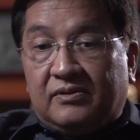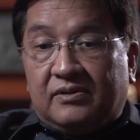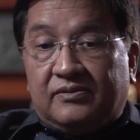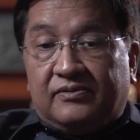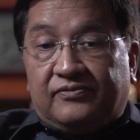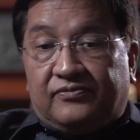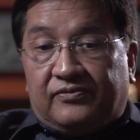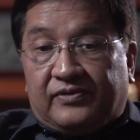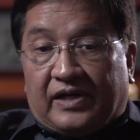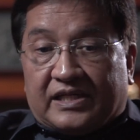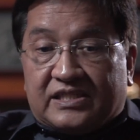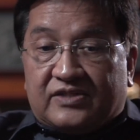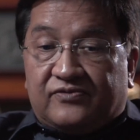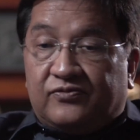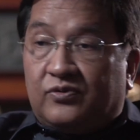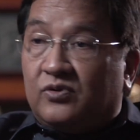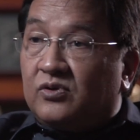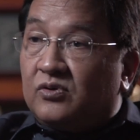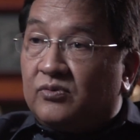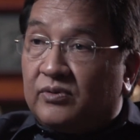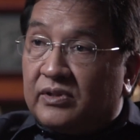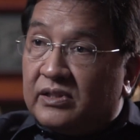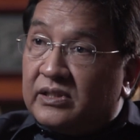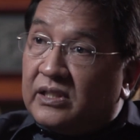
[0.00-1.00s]
fast
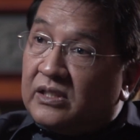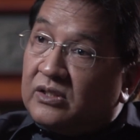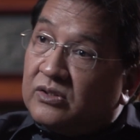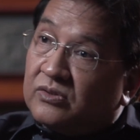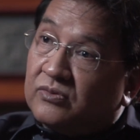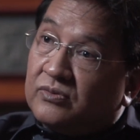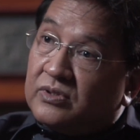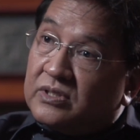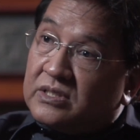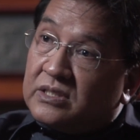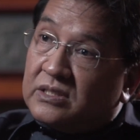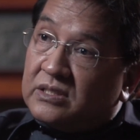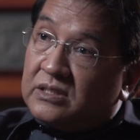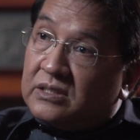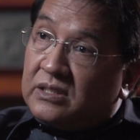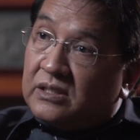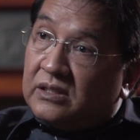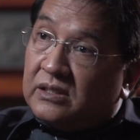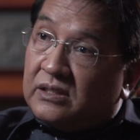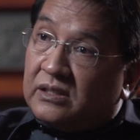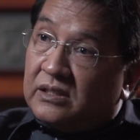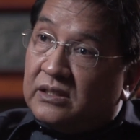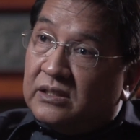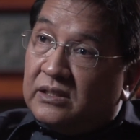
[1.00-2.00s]
forwarding to his
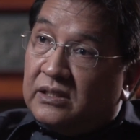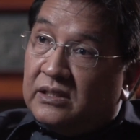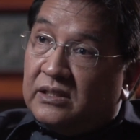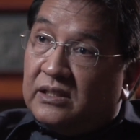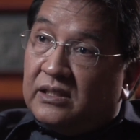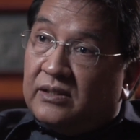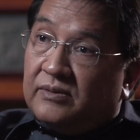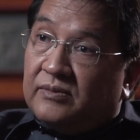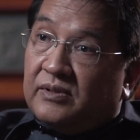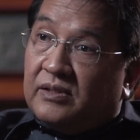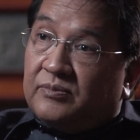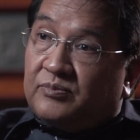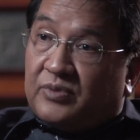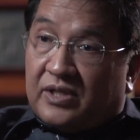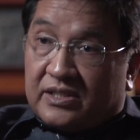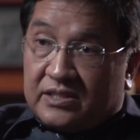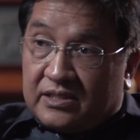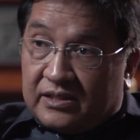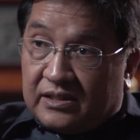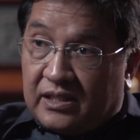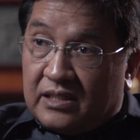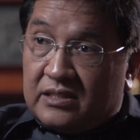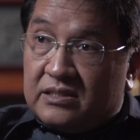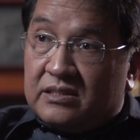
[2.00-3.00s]

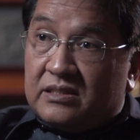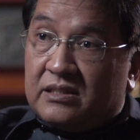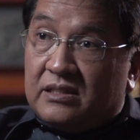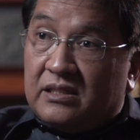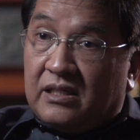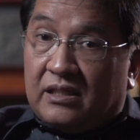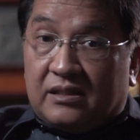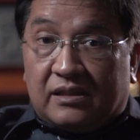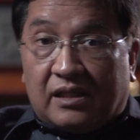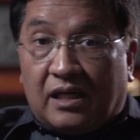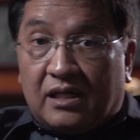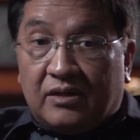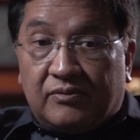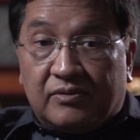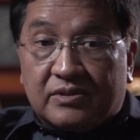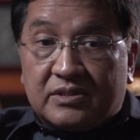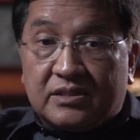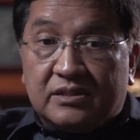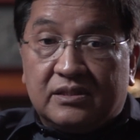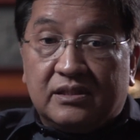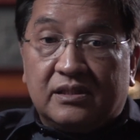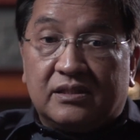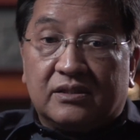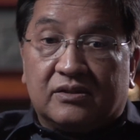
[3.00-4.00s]
presidency, and I
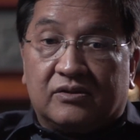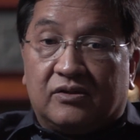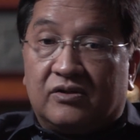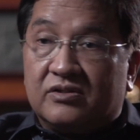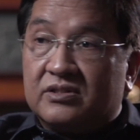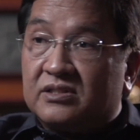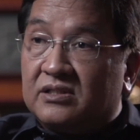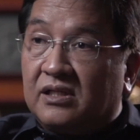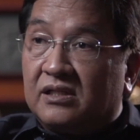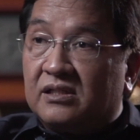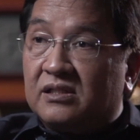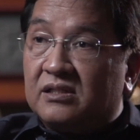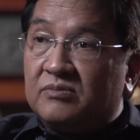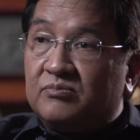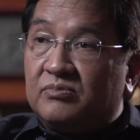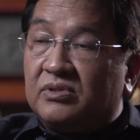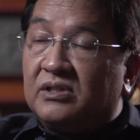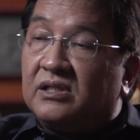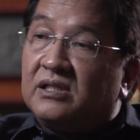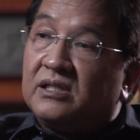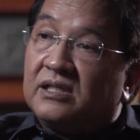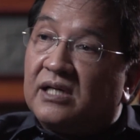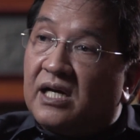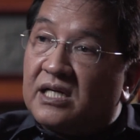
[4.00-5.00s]
was there constantly
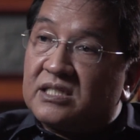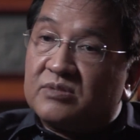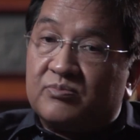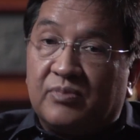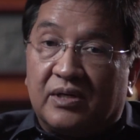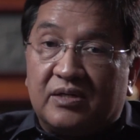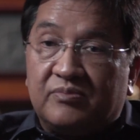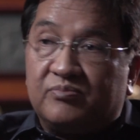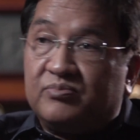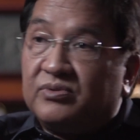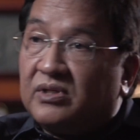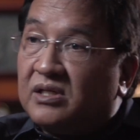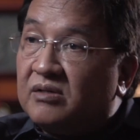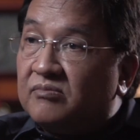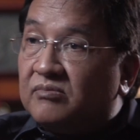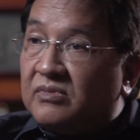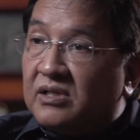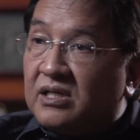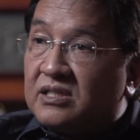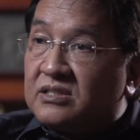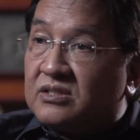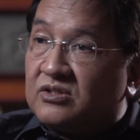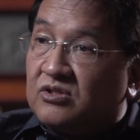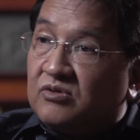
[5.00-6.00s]
being asked by
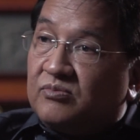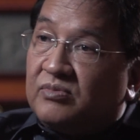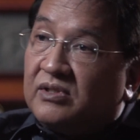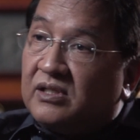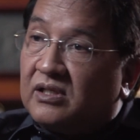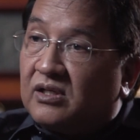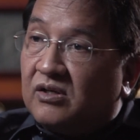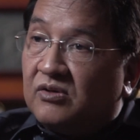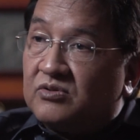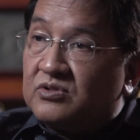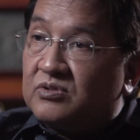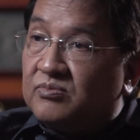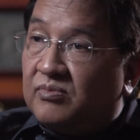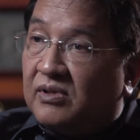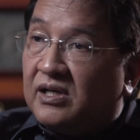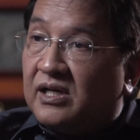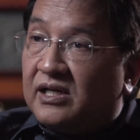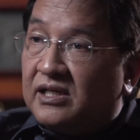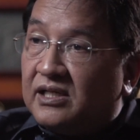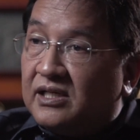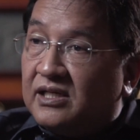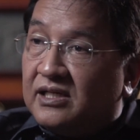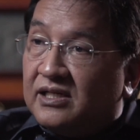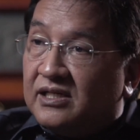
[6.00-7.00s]
PMS to be close
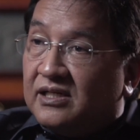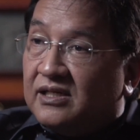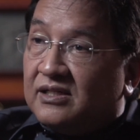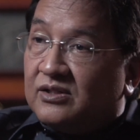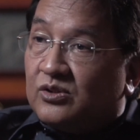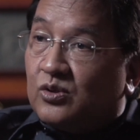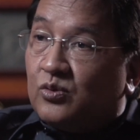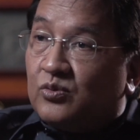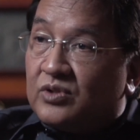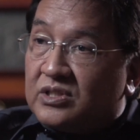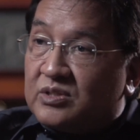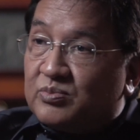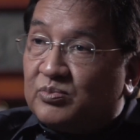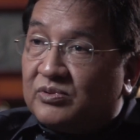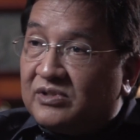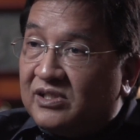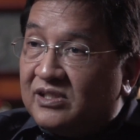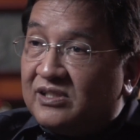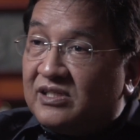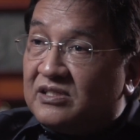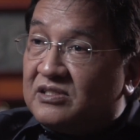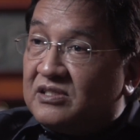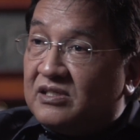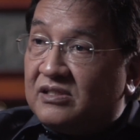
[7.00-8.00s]
by, to whisper
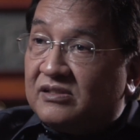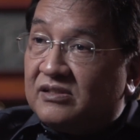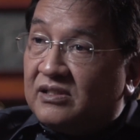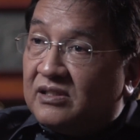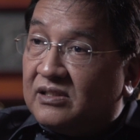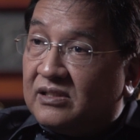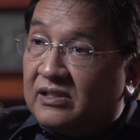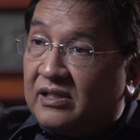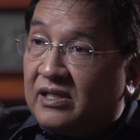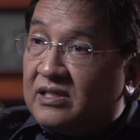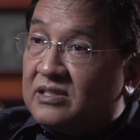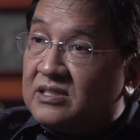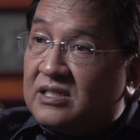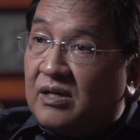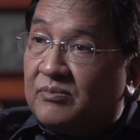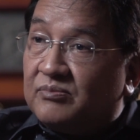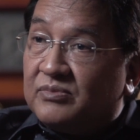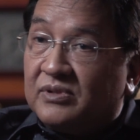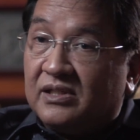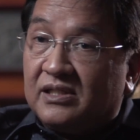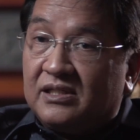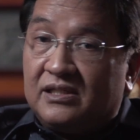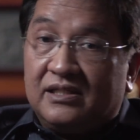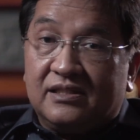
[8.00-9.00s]
in his ear in case
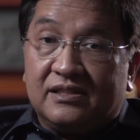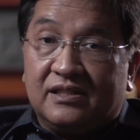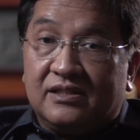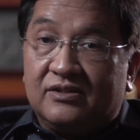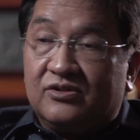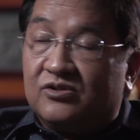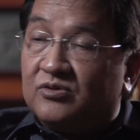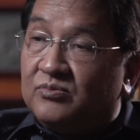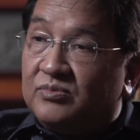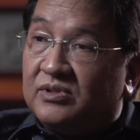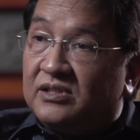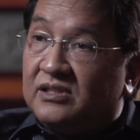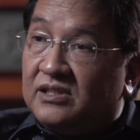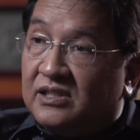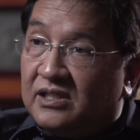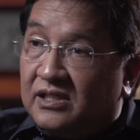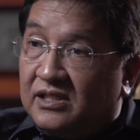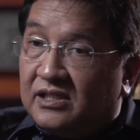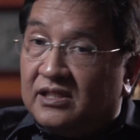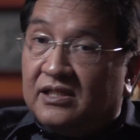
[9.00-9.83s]
something needed to be